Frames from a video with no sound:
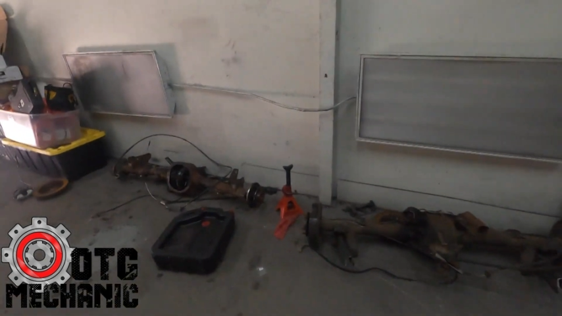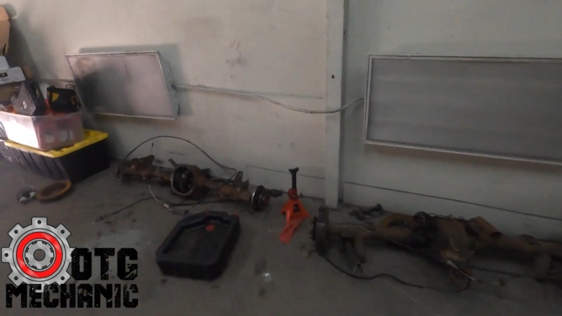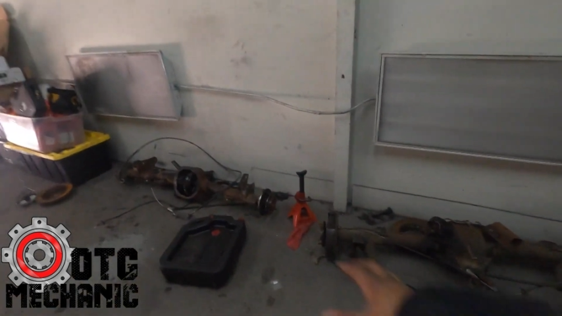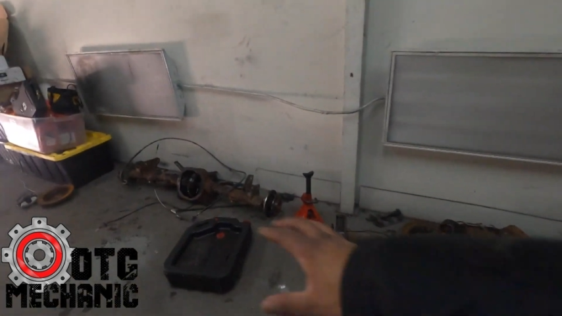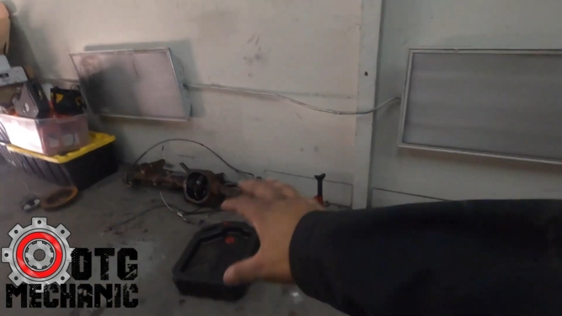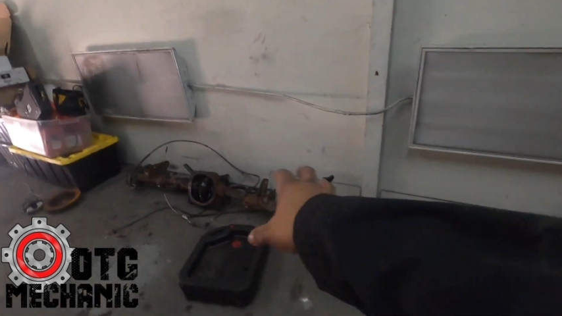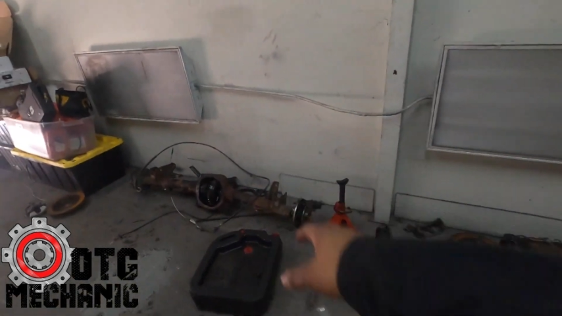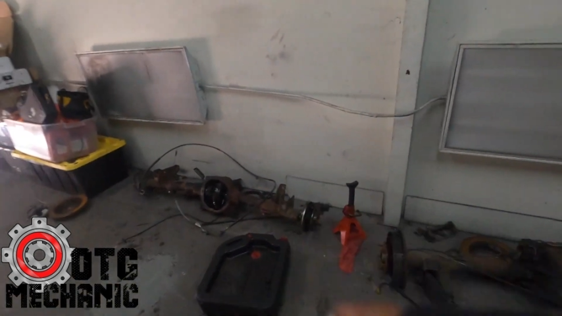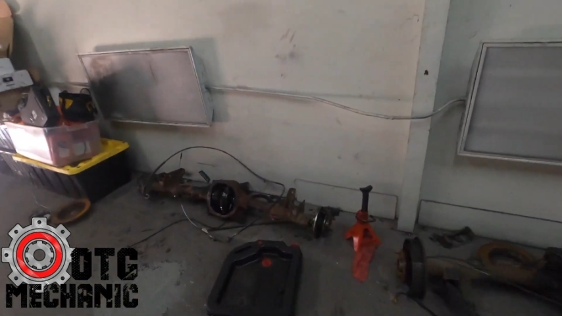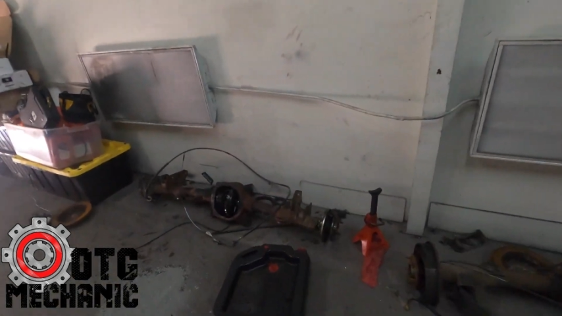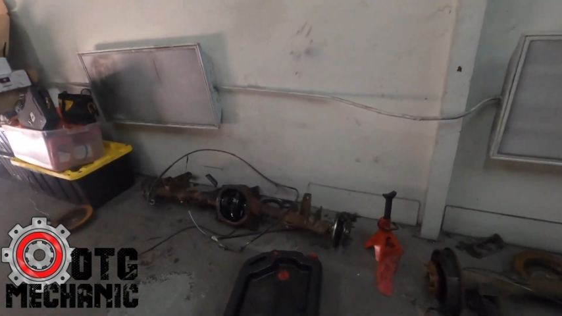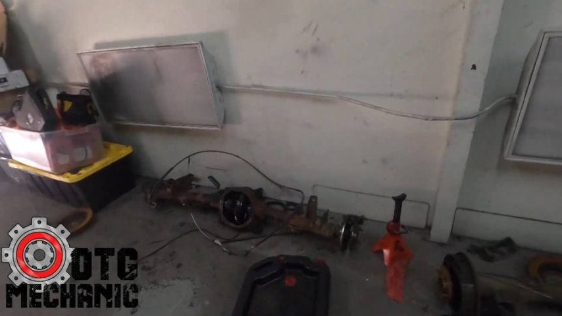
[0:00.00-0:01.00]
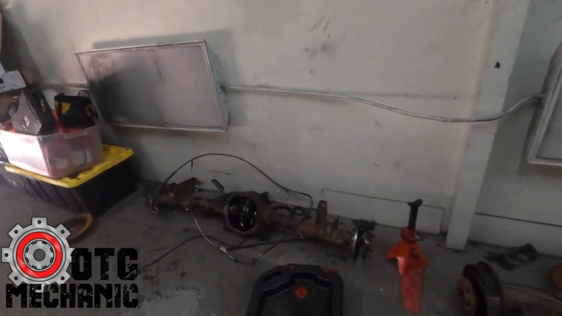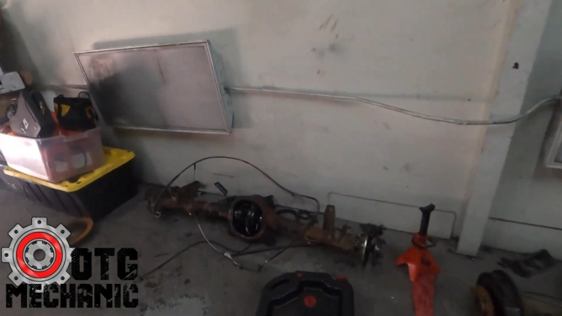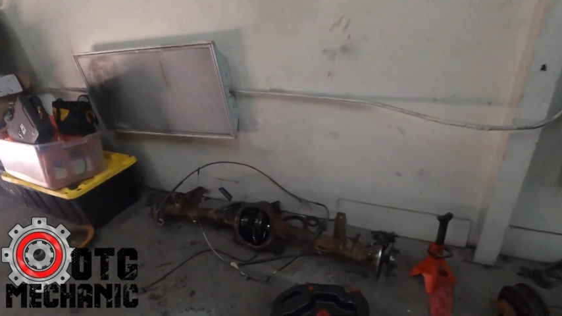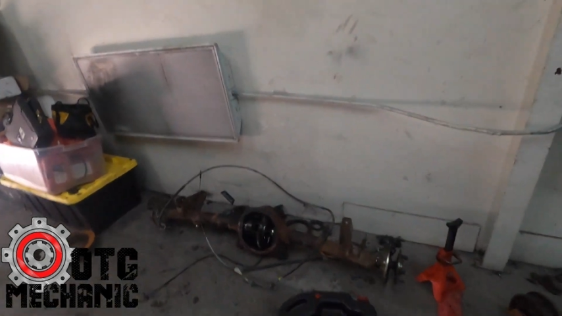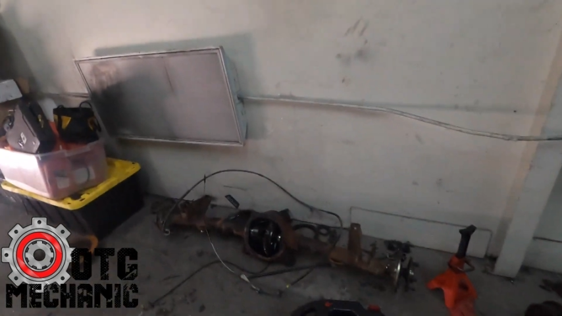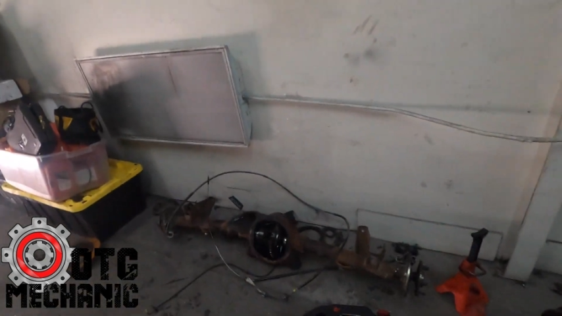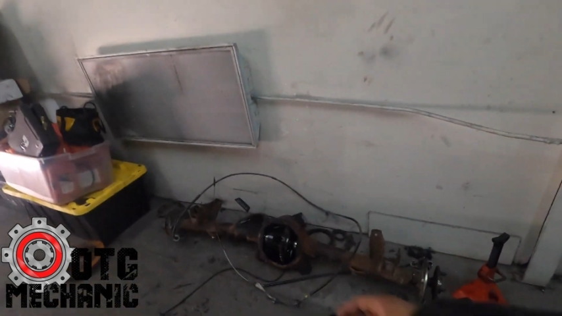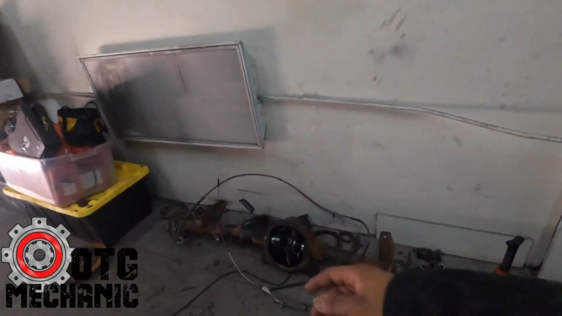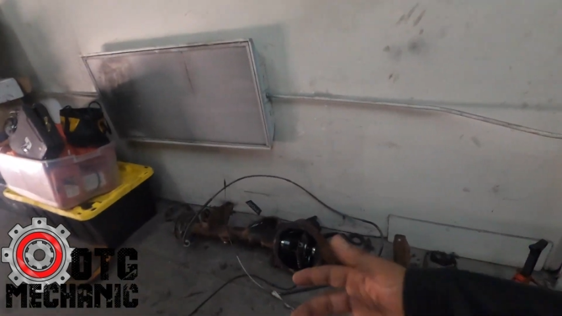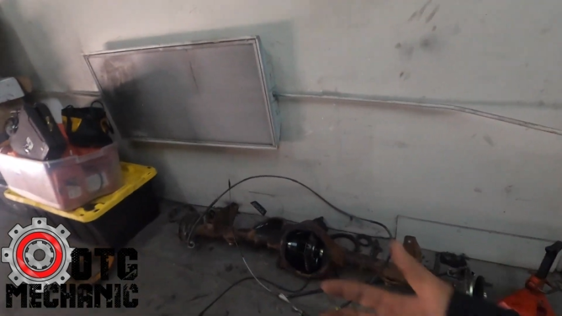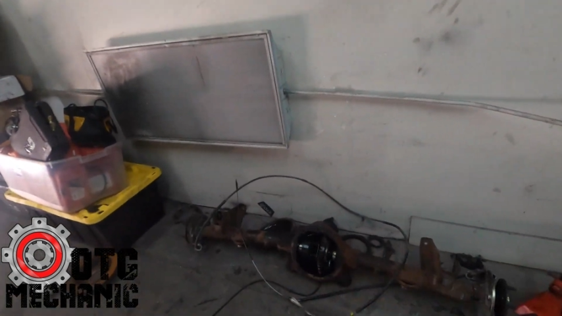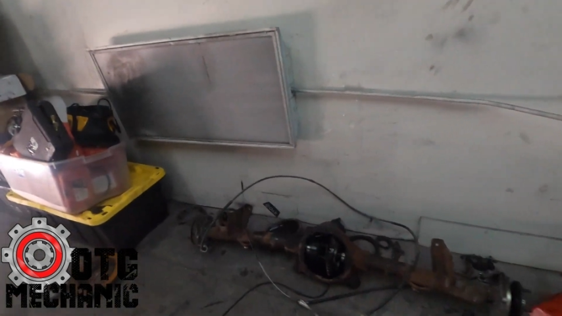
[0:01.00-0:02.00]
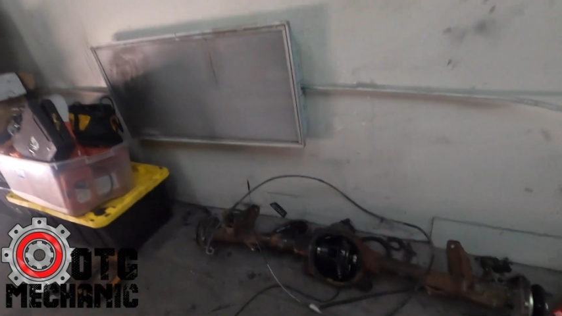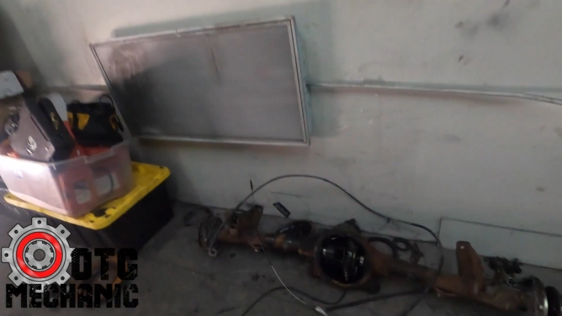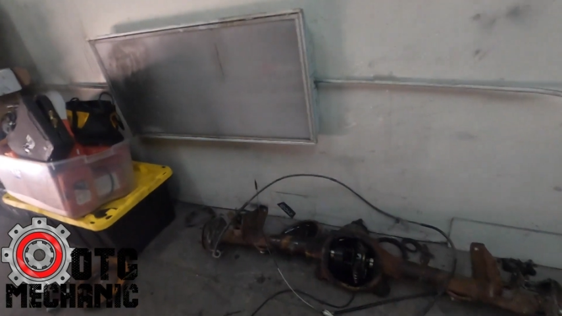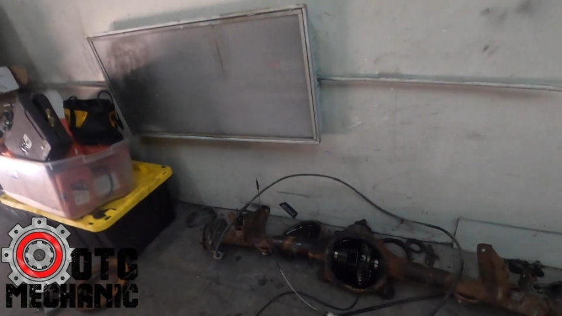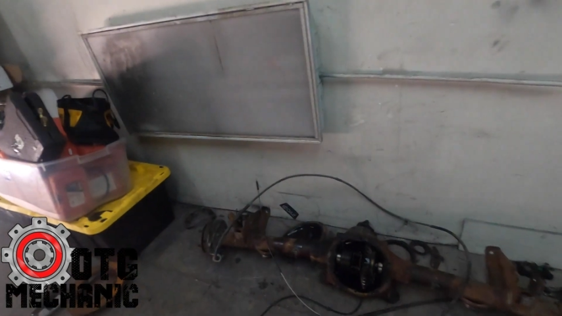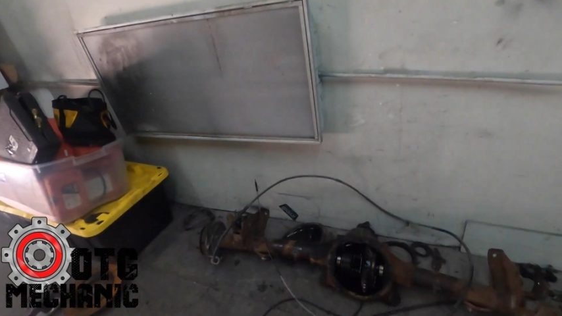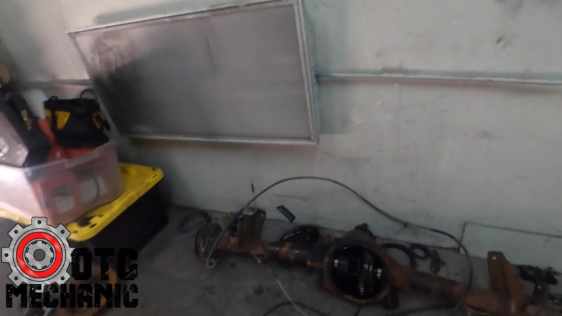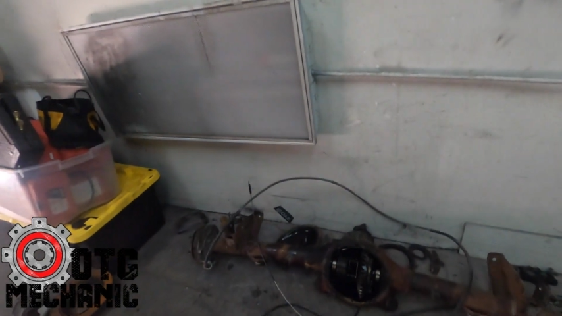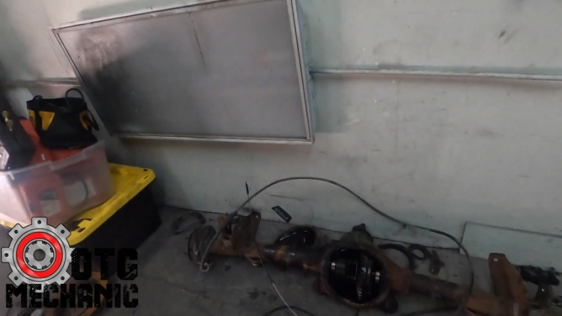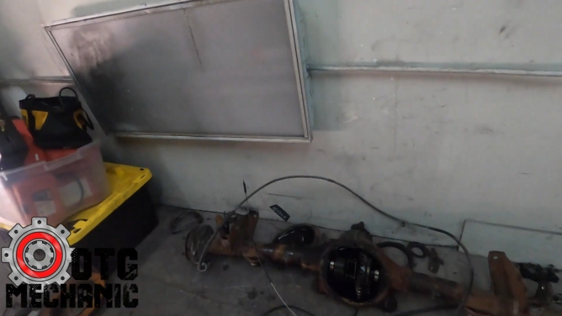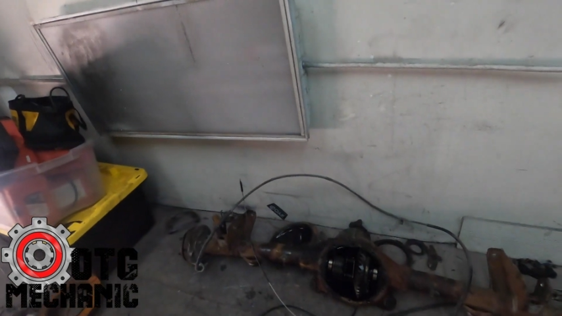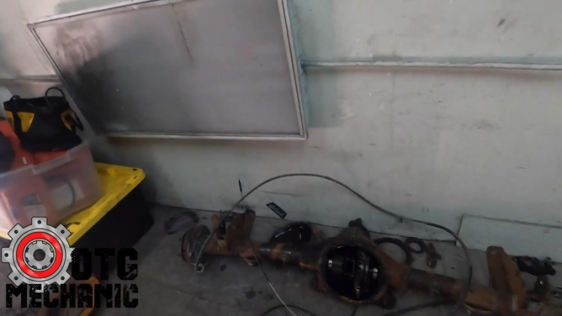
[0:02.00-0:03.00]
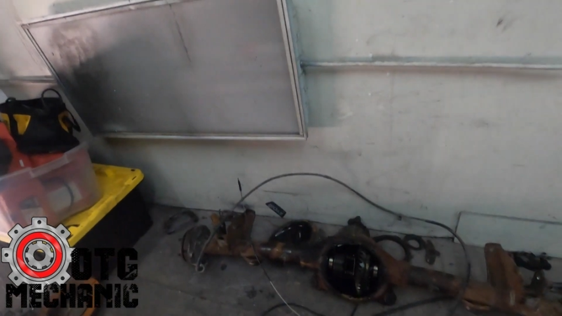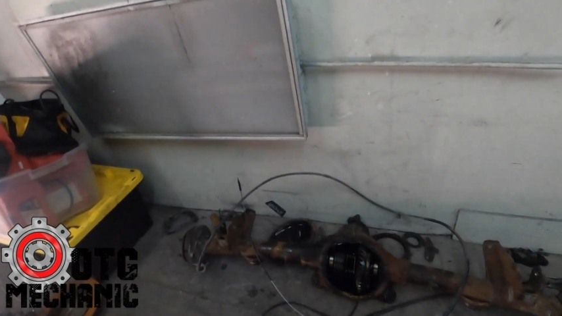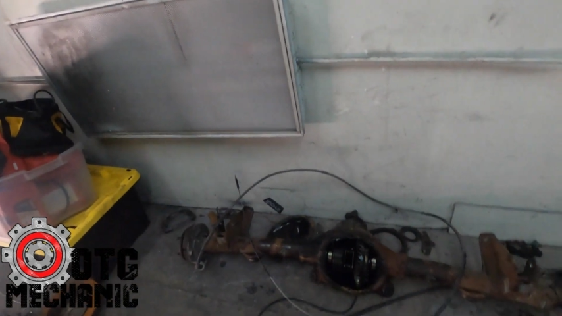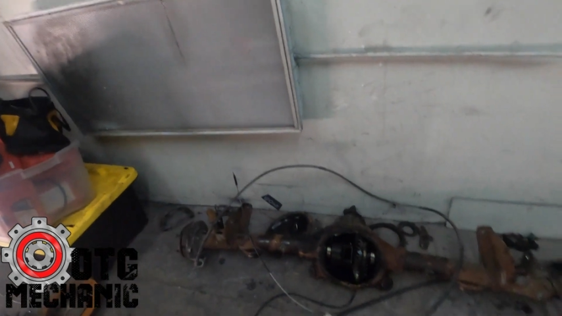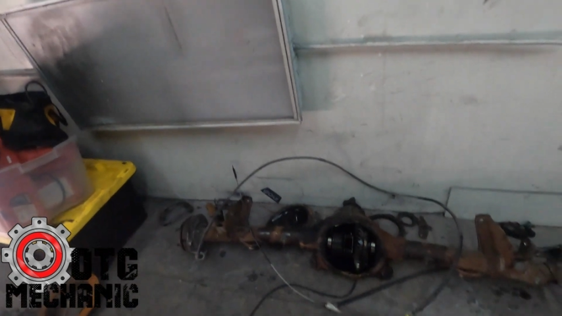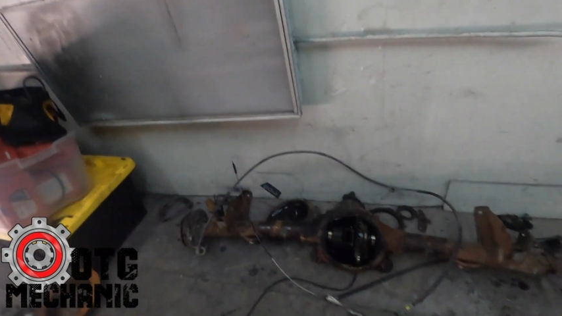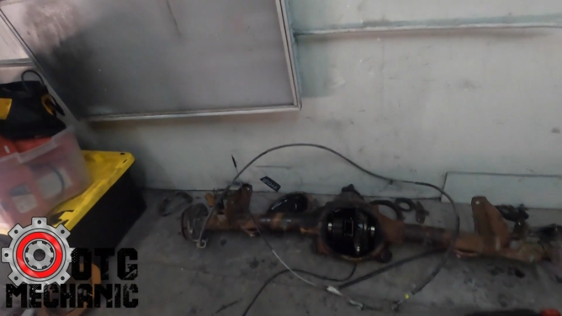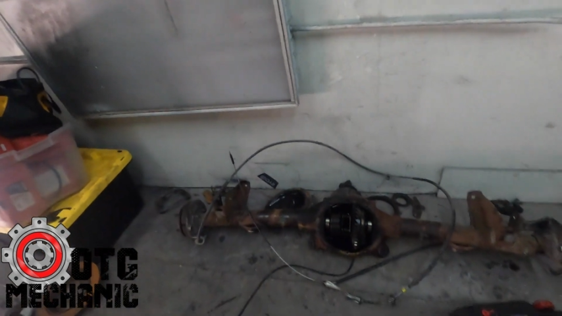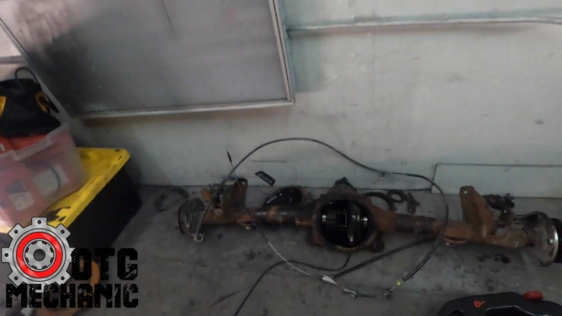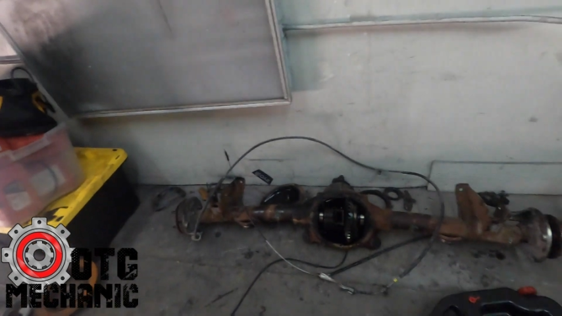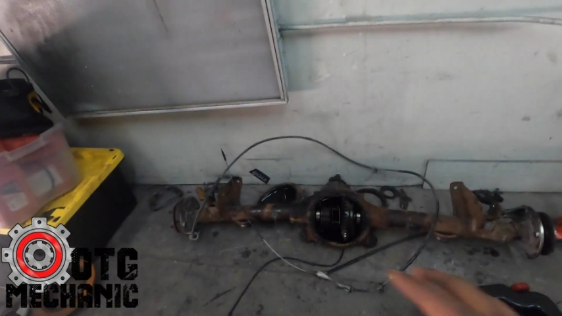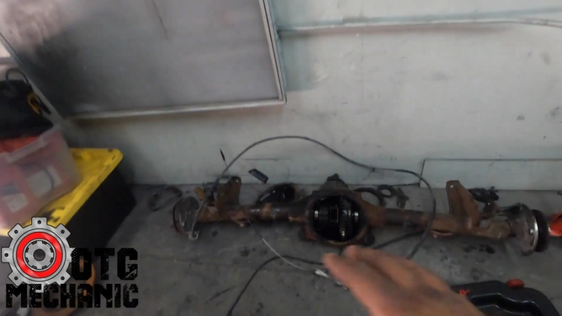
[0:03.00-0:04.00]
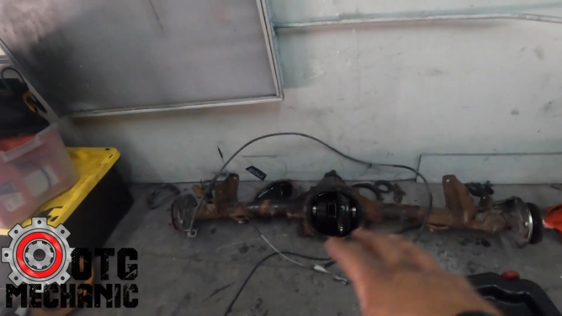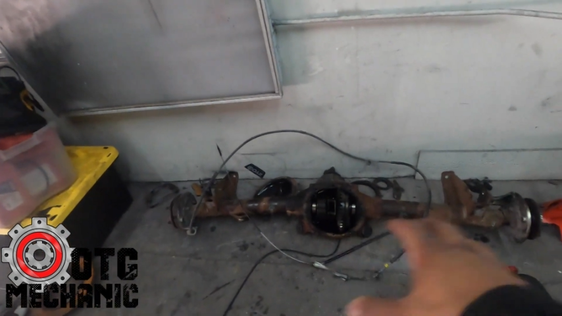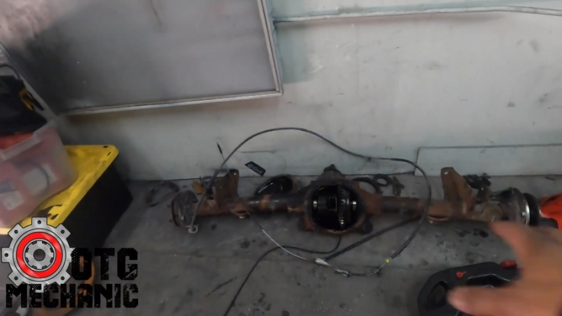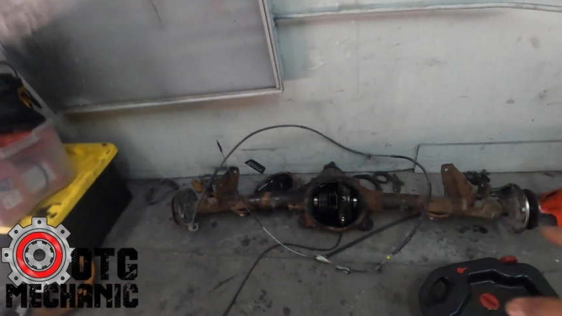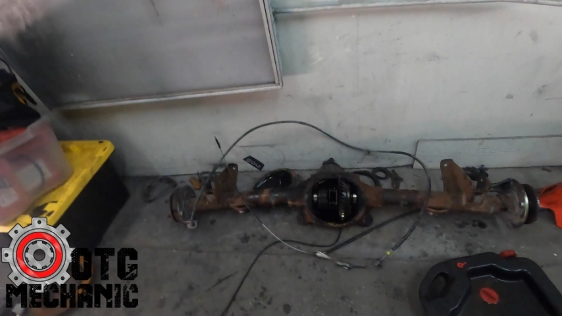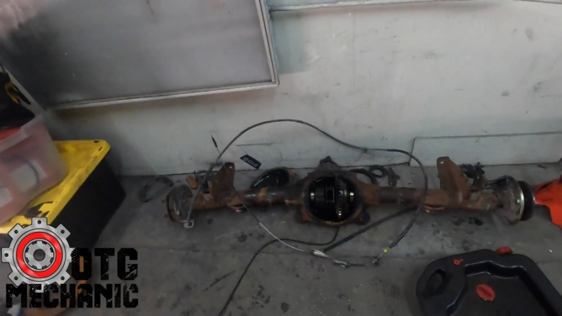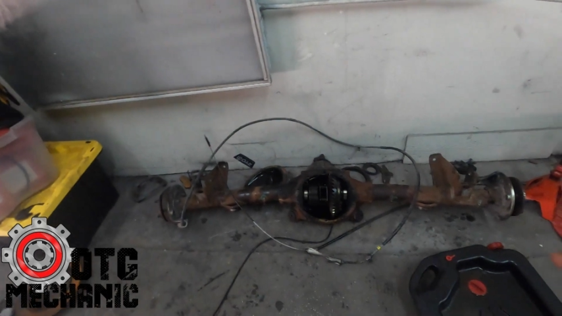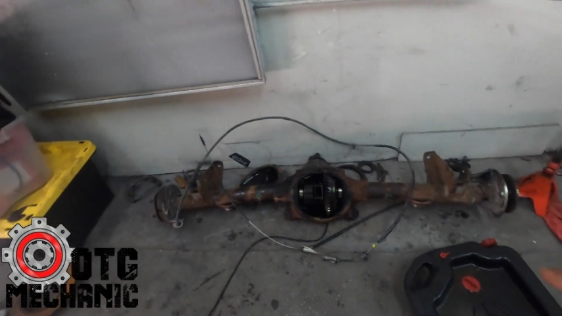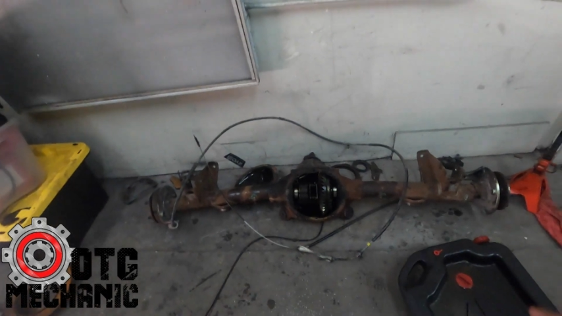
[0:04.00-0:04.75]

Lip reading: No face is visible, so there are no lips to read.